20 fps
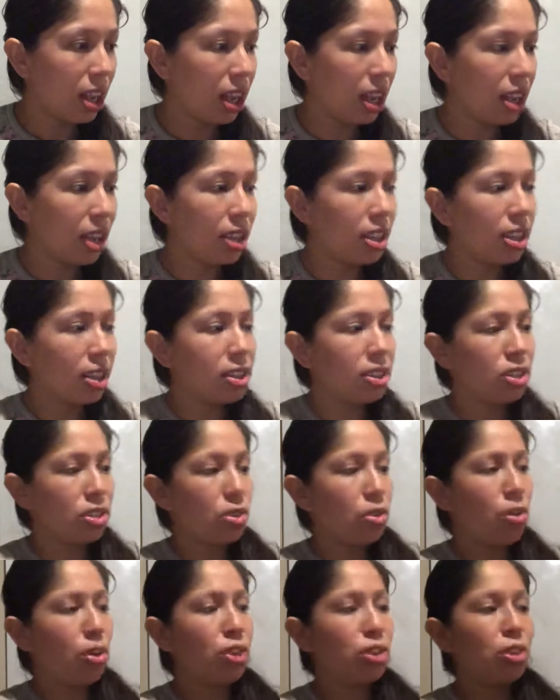And this is
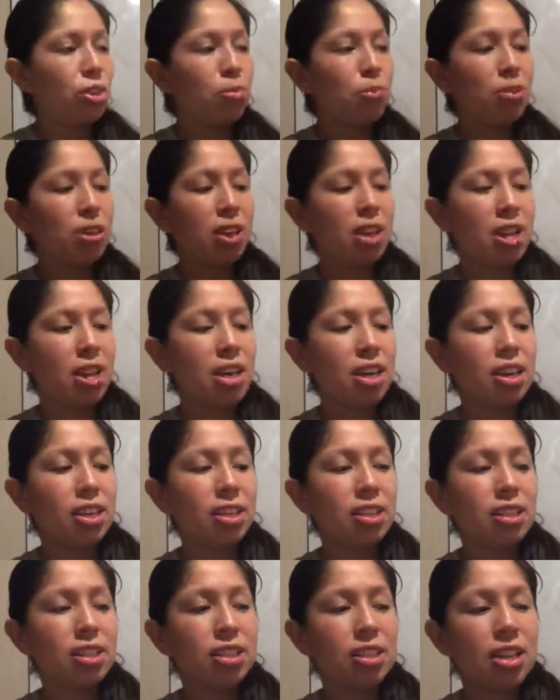going to be
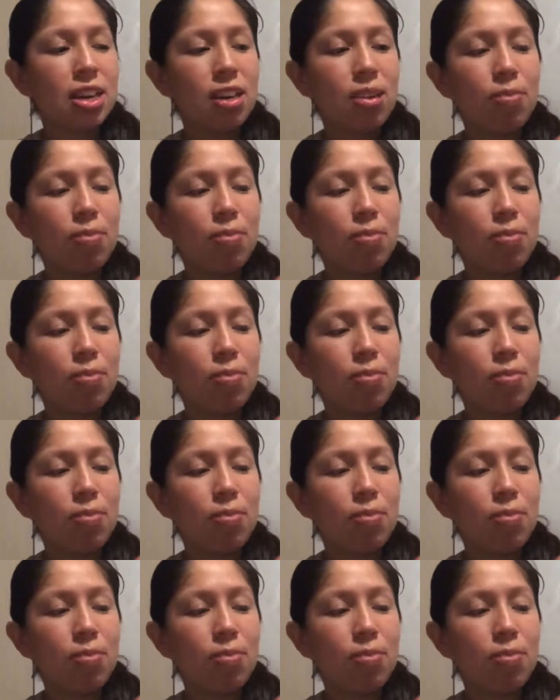his